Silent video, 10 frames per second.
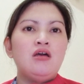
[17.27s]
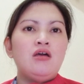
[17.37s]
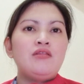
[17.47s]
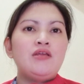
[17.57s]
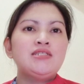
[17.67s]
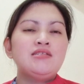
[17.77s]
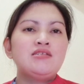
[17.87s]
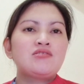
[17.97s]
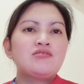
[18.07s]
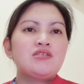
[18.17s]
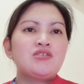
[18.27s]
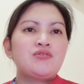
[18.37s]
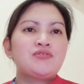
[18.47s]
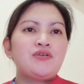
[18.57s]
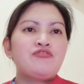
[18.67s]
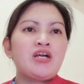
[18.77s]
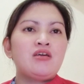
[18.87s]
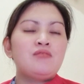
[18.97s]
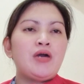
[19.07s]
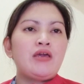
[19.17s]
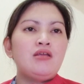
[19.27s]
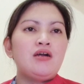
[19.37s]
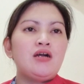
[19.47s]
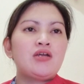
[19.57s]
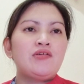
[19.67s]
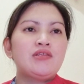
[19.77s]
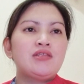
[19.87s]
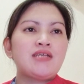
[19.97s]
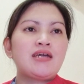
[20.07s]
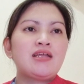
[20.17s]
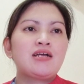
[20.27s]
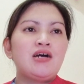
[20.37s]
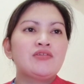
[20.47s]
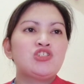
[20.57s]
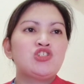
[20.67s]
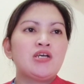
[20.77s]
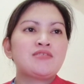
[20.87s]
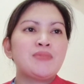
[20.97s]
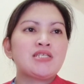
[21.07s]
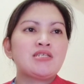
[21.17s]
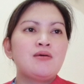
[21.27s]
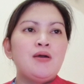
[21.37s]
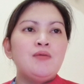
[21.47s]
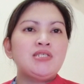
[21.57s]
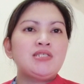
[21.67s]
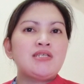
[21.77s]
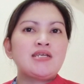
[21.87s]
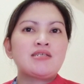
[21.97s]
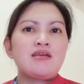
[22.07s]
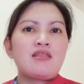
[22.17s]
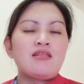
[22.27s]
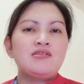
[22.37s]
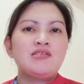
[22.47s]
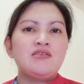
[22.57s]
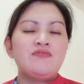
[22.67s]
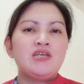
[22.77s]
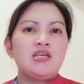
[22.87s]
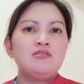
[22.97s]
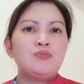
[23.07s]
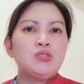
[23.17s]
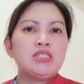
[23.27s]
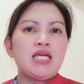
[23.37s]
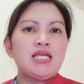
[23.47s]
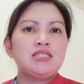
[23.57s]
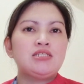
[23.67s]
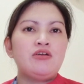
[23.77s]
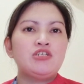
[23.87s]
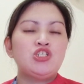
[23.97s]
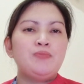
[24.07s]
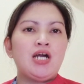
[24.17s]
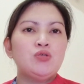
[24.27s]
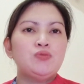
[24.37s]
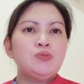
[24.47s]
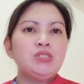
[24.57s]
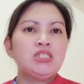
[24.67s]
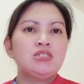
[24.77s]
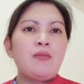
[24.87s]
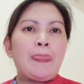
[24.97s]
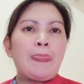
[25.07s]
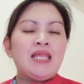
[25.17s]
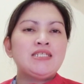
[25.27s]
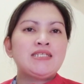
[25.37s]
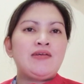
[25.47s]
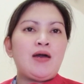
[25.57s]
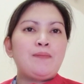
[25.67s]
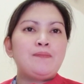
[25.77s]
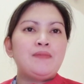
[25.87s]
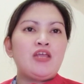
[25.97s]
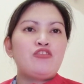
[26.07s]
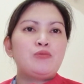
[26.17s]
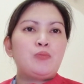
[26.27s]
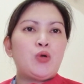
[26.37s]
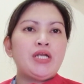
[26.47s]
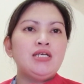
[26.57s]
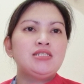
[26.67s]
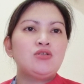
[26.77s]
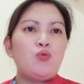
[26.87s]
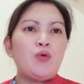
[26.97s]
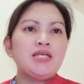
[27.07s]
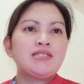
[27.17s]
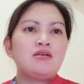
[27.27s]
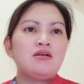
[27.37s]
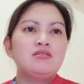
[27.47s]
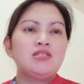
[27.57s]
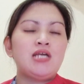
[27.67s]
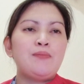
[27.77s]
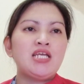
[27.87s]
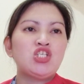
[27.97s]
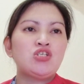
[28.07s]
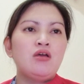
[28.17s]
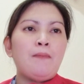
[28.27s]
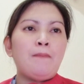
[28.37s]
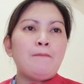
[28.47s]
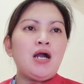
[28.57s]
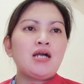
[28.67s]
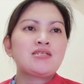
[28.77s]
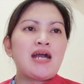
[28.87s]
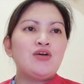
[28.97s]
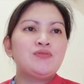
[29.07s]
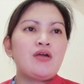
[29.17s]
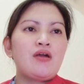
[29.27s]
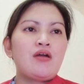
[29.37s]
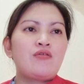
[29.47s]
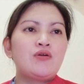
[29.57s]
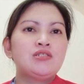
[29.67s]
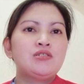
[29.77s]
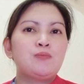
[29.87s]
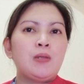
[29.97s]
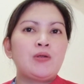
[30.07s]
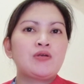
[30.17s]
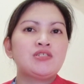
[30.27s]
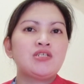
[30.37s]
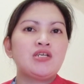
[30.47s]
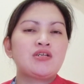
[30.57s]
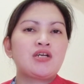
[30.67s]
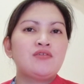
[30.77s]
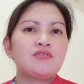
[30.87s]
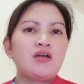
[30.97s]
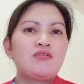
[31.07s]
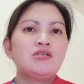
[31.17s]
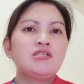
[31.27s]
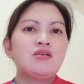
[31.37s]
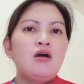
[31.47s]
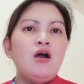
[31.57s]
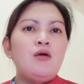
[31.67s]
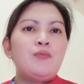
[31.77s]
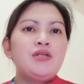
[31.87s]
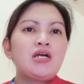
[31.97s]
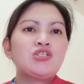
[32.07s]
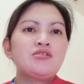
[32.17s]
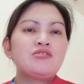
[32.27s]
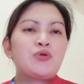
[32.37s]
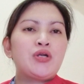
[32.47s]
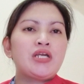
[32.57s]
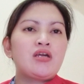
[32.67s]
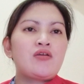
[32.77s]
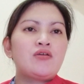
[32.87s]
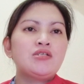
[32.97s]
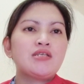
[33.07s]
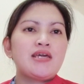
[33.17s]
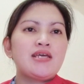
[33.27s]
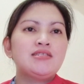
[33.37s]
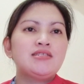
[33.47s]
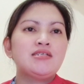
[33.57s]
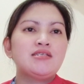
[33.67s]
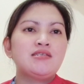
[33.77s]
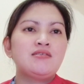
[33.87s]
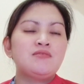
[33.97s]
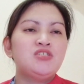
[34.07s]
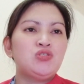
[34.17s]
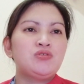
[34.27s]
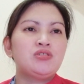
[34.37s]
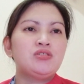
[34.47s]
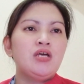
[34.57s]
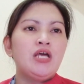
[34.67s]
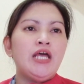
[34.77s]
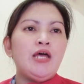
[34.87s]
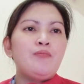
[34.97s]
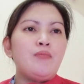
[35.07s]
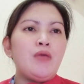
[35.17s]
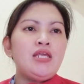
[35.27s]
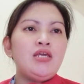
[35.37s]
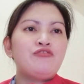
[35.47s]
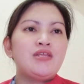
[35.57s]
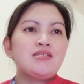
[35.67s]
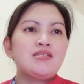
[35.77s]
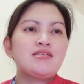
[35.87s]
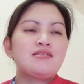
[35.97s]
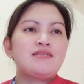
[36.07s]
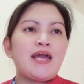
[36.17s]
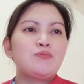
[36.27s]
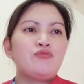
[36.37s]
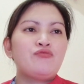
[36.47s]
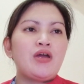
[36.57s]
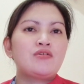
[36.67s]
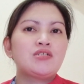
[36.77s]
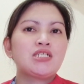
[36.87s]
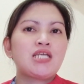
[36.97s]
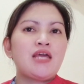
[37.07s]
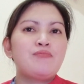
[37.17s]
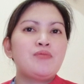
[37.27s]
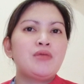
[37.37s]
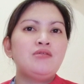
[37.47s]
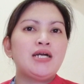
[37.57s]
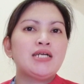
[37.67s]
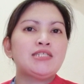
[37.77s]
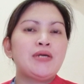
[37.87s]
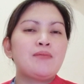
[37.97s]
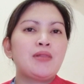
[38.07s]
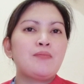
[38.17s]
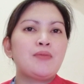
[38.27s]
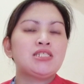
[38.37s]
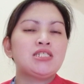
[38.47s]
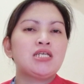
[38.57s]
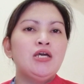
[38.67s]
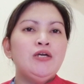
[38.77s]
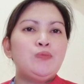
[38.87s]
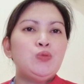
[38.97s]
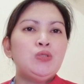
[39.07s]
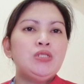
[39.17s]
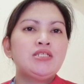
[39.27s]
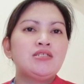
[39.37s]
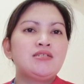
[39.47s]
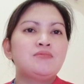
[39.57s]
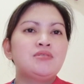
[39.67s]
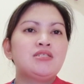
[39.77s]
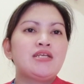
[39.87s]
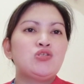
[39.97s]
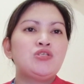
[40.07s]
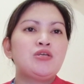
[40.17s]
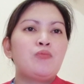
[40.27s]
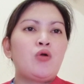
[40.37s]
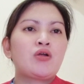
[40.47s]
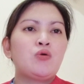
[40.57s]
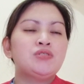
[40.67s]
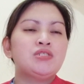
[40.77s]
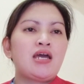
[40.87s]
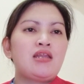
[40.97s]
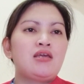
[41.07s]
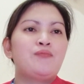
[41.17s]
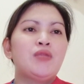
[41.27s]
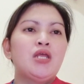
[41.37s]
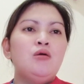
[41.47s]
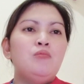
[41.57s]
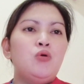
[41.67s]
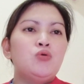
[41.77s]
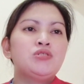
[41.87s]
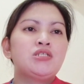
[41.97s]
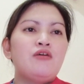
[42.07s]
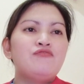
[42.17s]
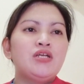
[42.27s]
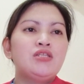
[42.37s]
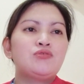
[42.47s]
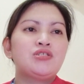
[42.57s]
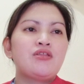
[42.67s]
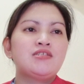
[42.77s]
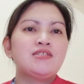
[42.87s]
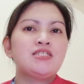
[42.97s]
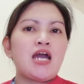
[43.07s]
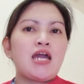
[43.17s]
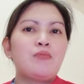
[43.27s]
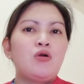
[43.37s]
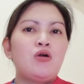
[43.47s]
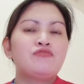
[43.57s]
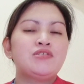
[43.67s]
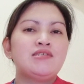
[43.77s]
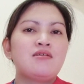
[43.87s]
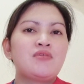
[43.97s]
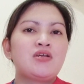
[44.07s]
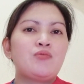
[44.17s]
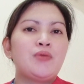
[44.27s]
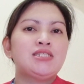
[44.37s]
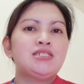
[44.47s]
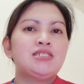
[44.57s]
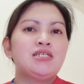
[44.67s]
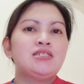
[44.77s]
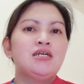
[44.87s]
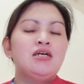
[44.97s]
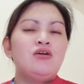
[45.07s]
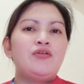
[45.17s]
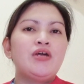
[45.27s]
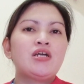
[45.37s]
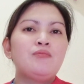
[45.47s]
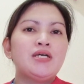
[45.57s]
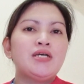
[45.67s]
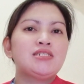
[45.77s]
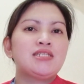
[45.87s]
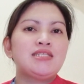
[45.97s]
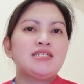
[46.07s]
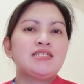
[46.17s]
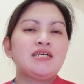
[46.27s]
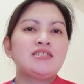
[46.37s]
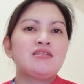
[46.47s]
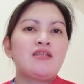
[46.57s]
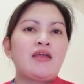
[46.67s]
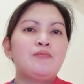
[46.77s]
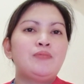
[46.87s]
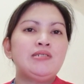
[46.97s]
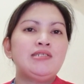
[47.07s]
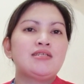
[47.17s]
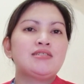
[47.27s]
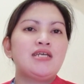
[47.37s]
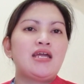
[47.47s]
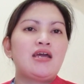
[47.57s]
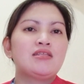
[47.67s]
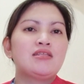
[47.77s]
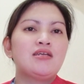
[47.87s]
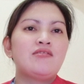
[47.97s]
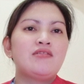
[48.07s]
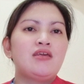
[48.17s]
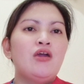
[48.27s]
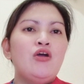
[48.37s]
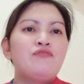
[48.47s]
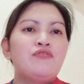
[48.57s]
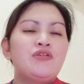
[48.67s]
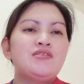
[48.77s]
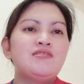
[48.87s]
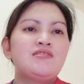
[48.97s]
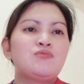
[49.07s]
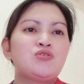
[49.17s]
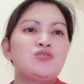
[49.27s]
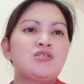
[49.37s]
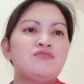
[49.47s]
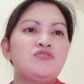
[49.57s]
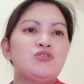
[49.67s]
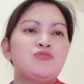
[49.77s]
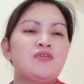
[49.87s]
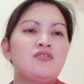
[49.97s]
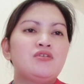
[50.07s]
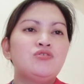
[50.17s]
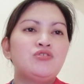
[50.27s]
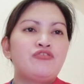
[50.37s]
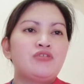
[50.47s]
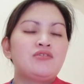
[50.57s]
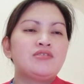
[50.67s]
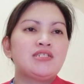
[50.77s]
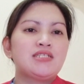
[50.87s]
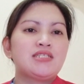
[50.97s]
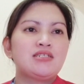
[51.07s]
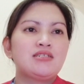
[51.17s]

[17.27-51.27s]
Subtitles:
Data integrity is also affected by inaccurate cycle count adjustments, mistakes in receiving input and shipping output, scrap not reported, waste, damage, box count errors, supplier container count errors, production reporting errors, and system issues. Many of these types of errors can be minimized by implementing a pull systems and using barcode scanning. Most vendors in this type of system recommend at least 99% data integrity for the system to give useful results.